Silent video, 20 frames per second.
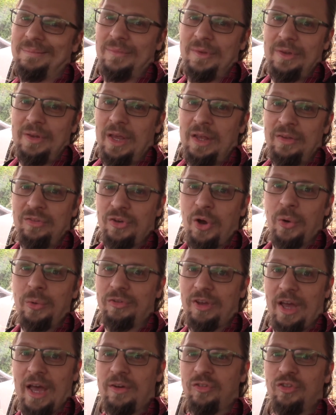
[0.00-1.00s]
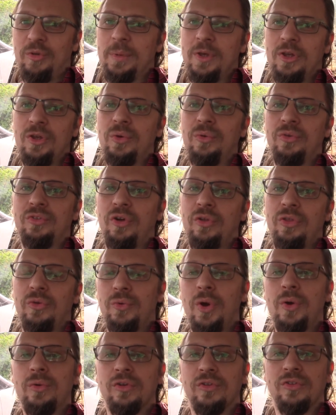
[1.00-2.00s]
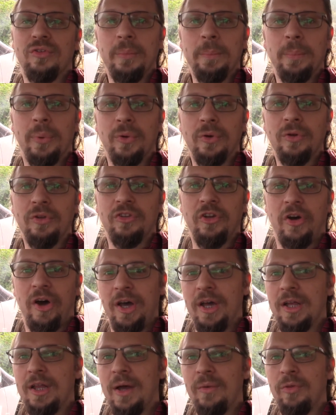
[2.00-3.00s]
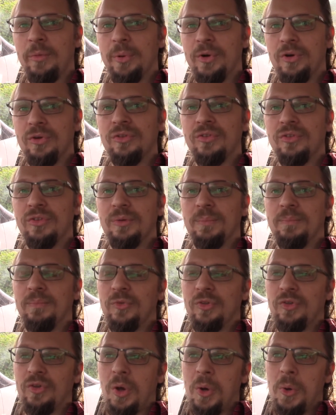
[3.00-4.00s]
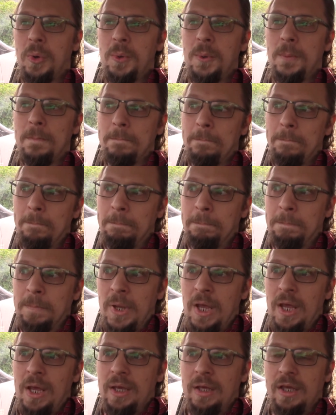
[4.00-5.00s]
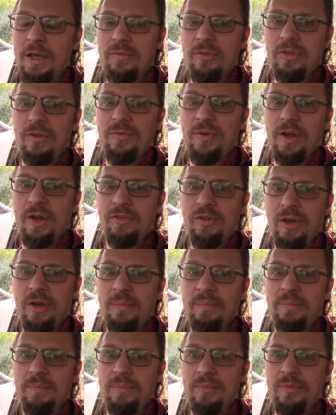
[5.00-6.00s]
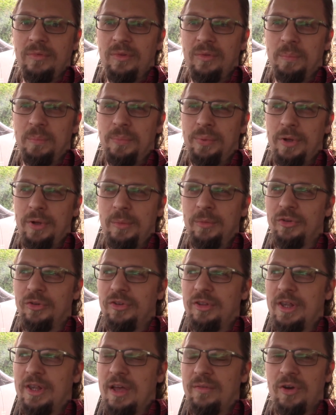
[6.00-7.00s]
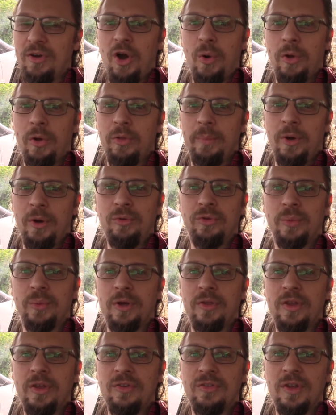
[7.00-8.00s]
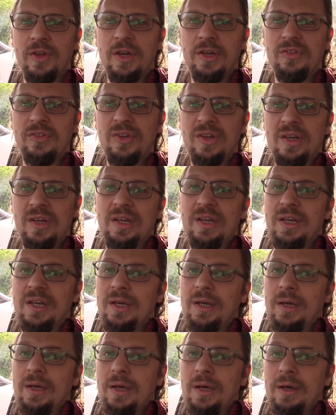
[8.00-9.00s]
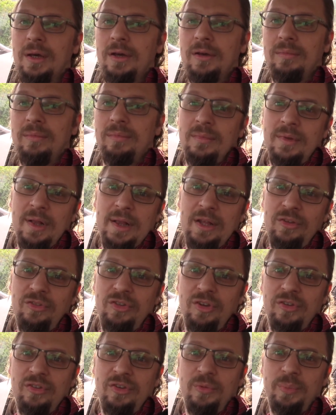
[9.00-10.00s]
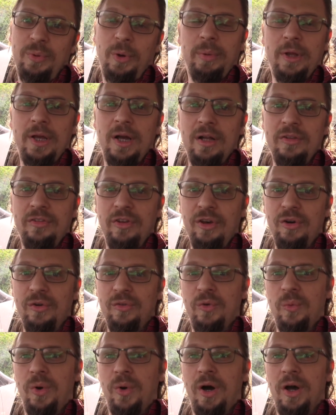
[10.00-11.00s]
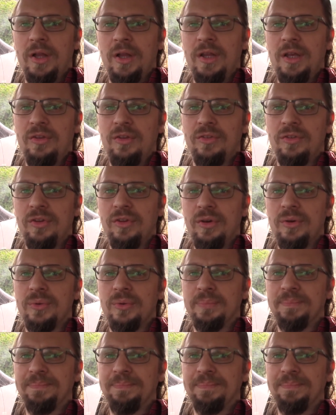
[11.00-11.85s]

It's going to have to be used on the road at some point to iron out the bugs, so given the fact I pretty much never go on the motorway these days, the Lanchester's probably ideal for what I need to do.